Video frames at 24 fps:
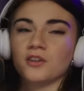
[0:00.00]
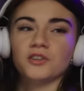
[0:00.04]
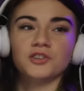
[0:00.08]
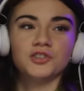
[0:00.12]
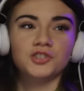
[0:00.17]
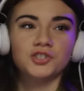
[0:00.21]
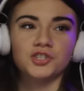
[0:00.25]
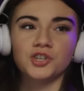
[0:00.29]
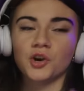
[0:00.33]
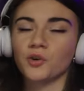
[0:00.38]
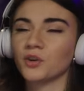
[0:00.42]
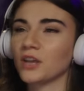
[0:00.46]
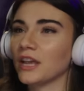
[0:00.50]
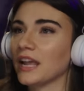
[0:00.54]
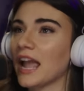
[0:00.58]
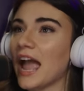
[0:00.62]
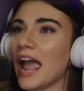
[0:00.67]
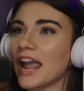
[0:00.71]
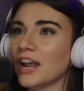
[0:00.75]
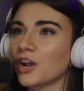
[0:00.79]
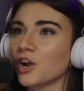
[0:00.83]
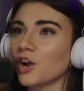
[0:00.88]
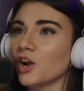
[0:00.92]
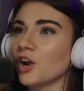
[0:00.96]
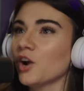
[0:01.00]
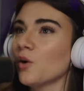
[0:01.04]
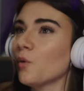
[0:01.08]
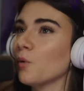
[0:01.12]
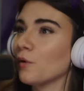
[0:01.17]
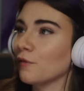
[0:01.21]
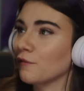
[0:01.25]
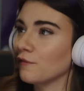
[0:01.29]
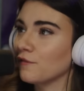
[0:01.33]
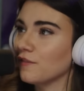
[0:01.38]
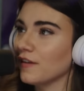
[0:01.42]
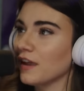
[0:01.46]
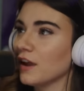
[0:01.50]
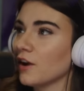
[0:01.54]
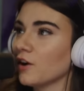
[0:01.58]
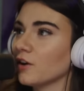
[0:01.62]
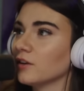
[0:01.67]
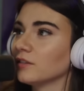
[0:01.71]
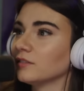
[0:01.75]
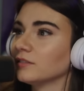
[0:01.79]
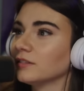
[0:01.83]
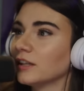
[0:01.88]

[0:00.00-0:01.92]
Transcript: stoking anger or fear.